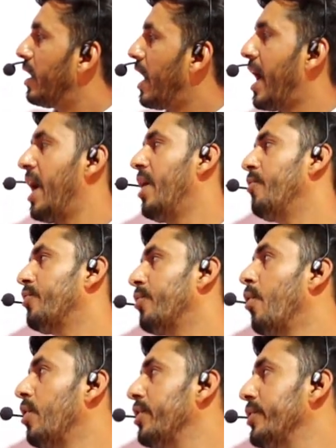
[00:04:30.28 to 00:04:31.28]
I have
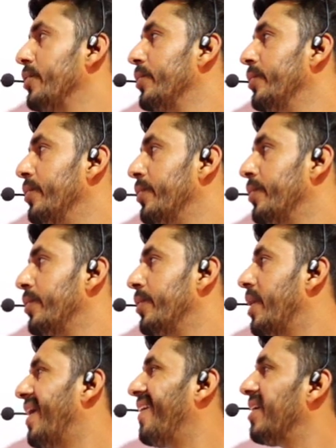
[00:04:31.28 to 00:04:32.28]
told you
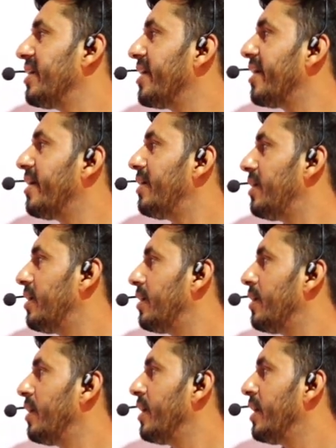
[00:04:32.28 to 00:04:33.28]
earlier,
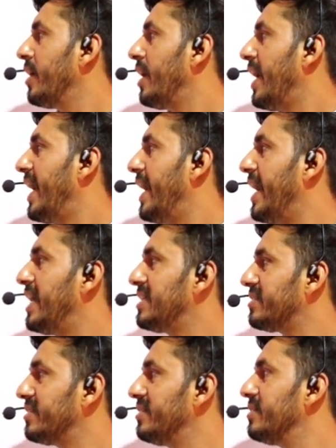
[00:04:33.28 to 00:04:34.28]

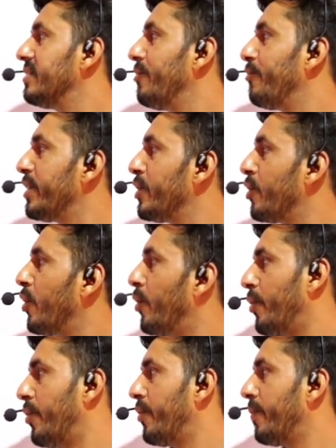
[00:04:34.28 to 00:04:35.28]
as we
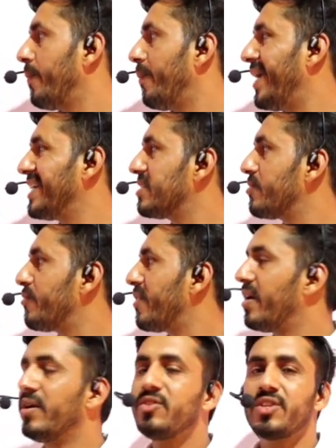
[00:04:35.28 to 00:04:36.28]
know by the
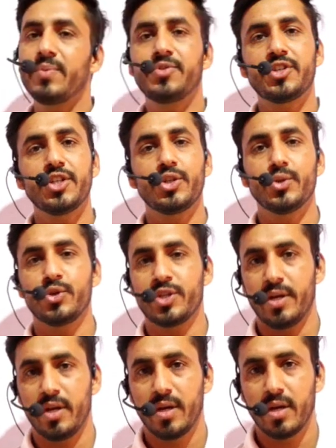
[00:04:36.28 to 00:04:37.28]
word
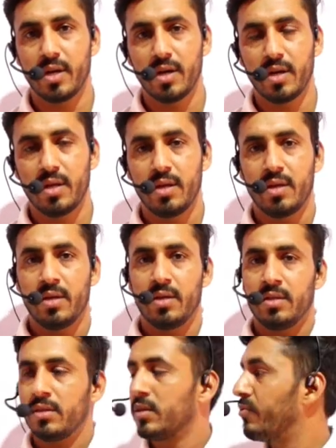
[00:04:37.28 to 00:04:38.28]
substitution.
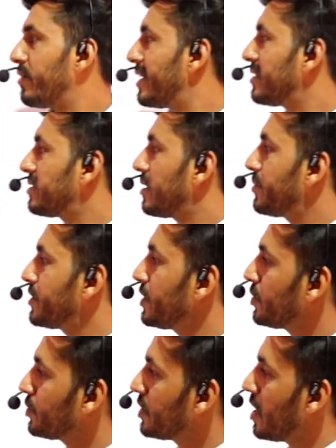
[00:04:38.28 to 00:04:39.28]
The word
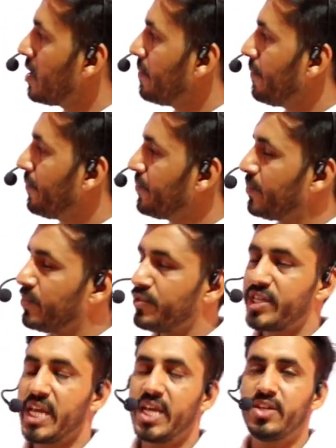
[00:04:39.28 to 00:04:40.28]
substitution
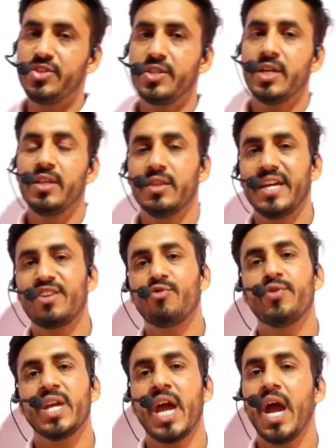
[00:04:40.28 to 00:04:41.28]
says
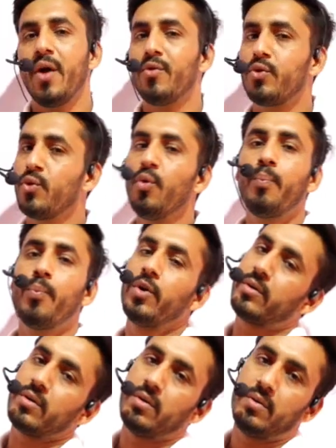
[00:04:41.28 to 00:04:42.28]
that we have to
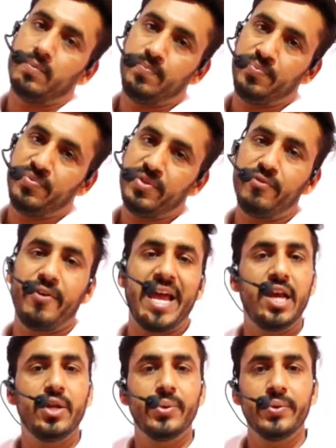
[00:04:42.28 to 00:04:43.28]
put the
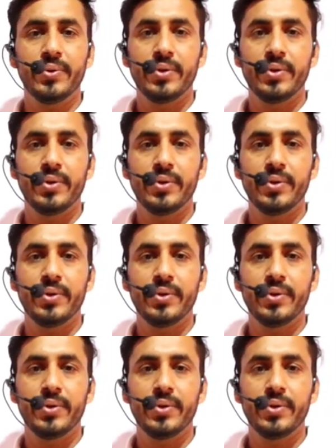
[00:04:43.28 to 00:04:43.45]
value,